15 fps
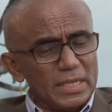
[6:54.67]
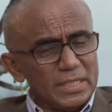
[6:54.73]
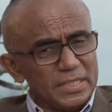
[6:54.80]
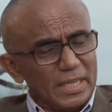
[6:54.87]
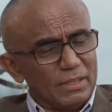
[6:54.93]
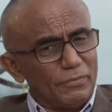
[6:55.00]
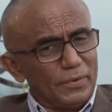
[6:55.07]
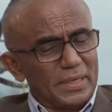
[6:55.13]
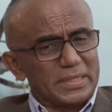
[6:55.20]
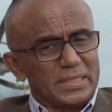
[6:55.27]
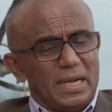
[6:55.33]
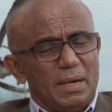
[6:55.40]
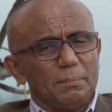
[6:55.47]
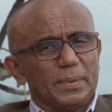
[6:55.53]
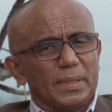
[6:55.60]
take for
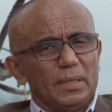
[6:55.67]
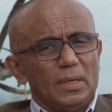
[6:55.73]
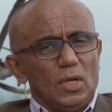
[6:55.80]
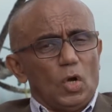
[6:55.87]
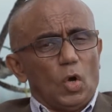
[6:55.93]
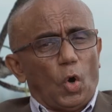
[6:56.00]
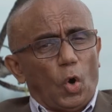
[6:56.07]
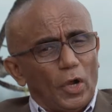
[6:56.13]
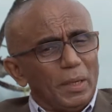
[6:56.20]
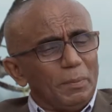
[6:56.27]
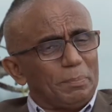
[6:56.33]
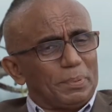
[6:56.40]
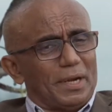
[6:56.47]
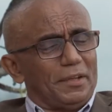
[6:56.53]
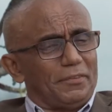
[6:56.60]
example oil
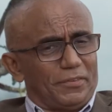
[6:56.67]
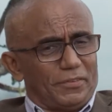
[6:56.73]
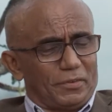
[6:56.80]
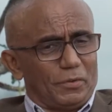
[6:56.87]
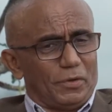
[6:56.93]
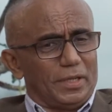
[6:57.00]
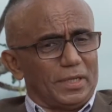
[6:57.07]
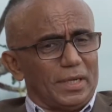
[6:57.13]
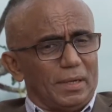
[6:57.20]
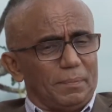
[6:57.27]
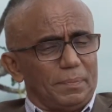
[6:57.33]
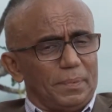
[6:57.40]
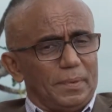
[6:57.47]
prices going up.